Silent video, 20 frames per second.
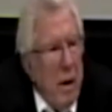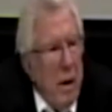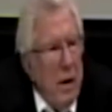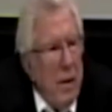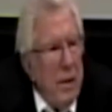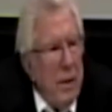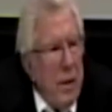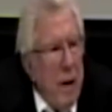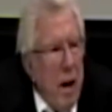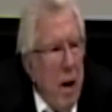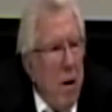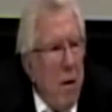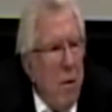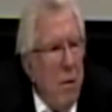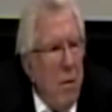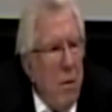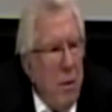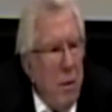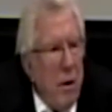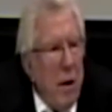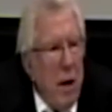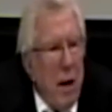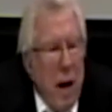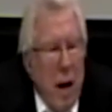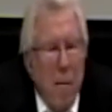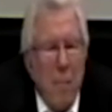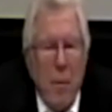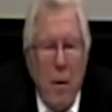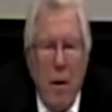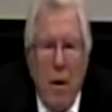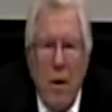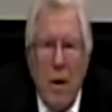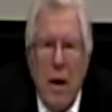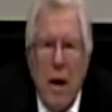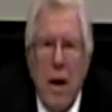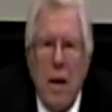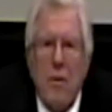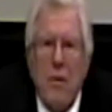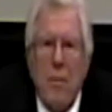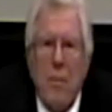is now looking up all
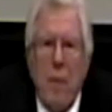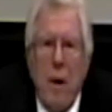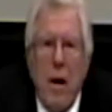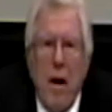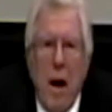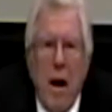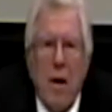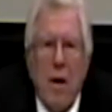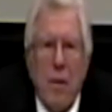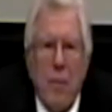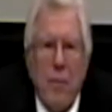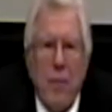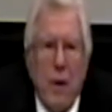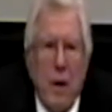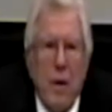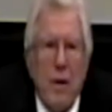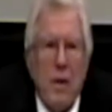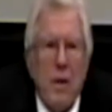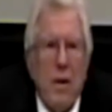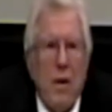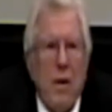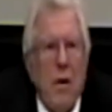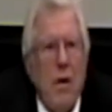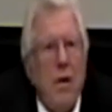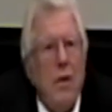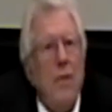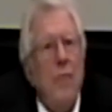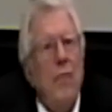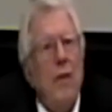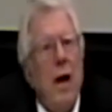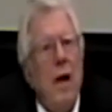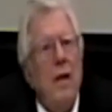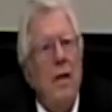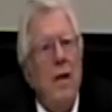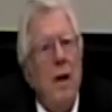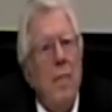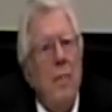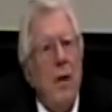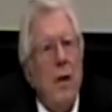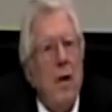kinds of biographies in order to find
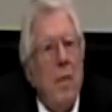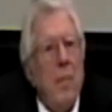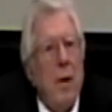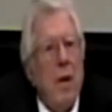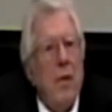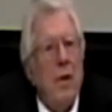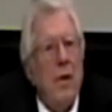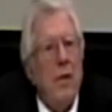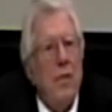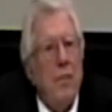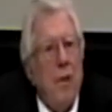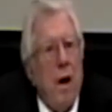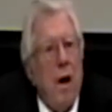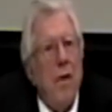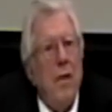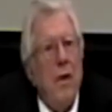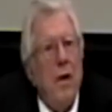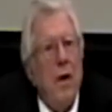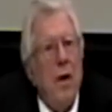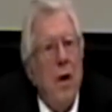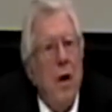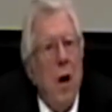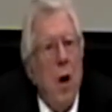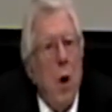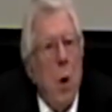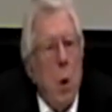something about his father